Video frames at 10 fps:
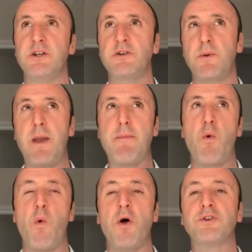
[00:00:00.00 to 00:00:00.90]
You know, so people
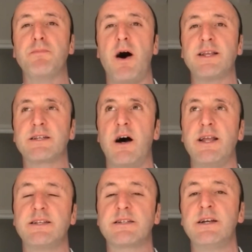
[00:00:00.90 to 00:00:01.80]
will want to buy
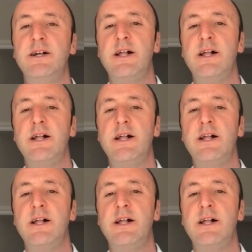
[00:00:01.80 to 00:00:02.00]
sites,